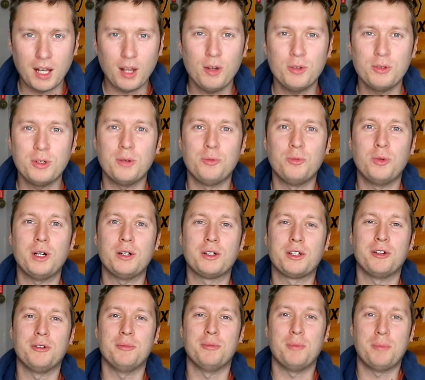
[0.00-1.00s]
Hello and
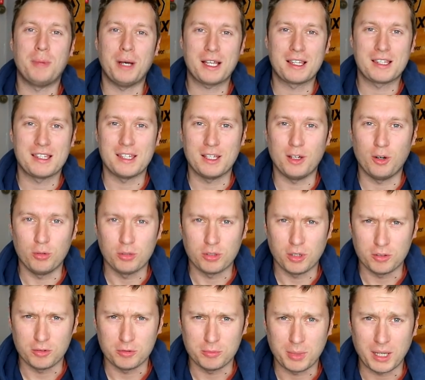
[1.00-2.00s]
welcome back to the Old
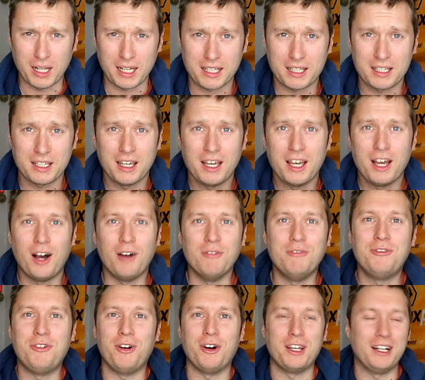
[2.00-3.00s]
Gold and Black.
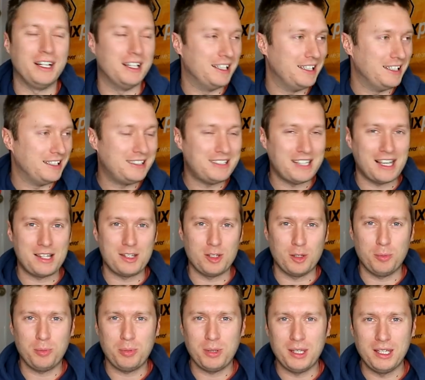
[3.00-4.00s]
I'm finally
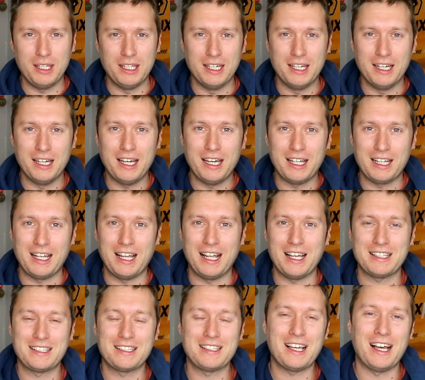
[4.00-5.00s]
set up here at
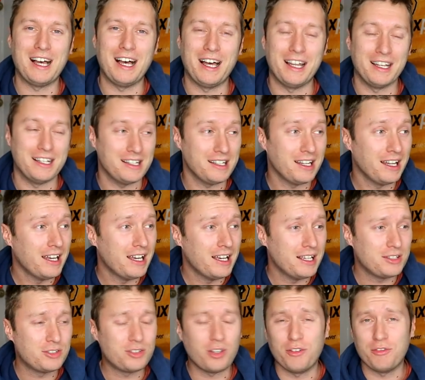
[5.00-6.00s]
last, and
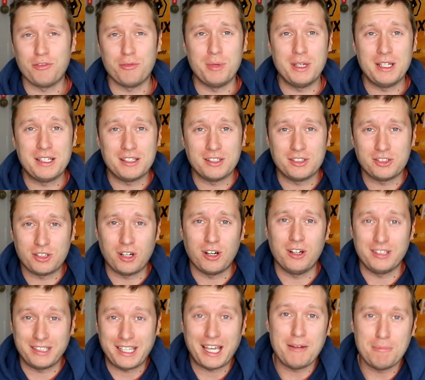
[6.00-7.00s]
it's time for me to
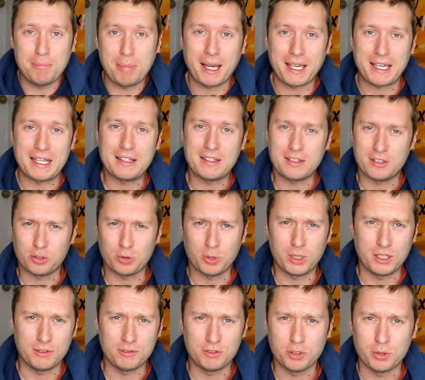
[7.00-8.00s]
start getting back into the
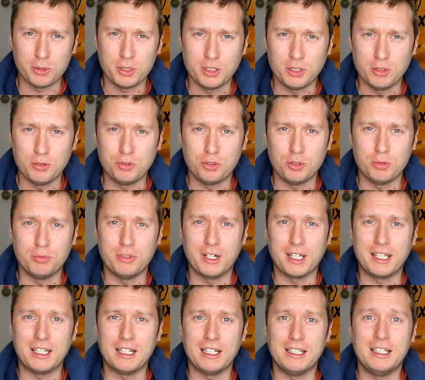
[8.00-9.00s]
swing of doing YouTube
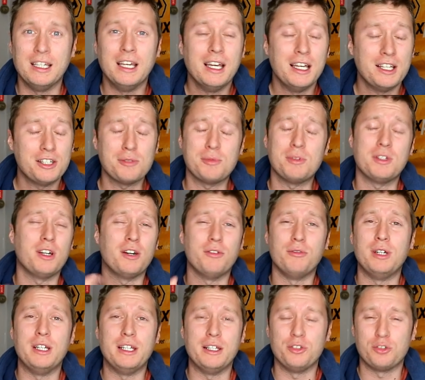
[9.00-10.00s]
regularly, something that
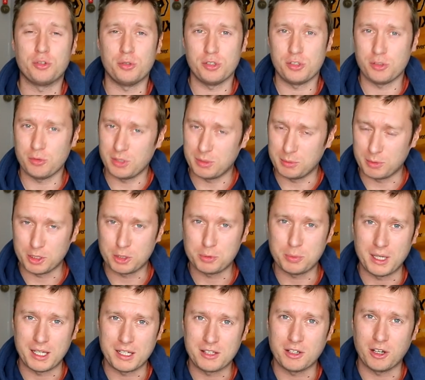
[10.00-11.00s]
I really enjoy doing in my
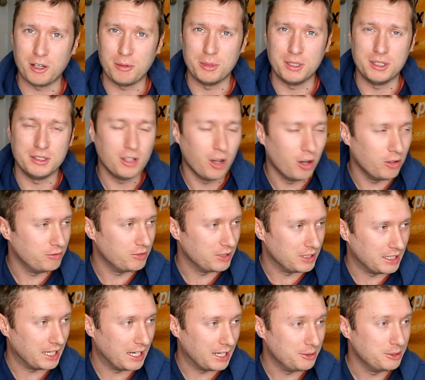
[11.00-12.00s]
spare time. And
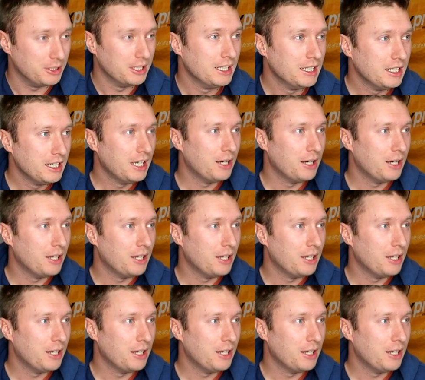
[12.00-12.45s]
hopefully now,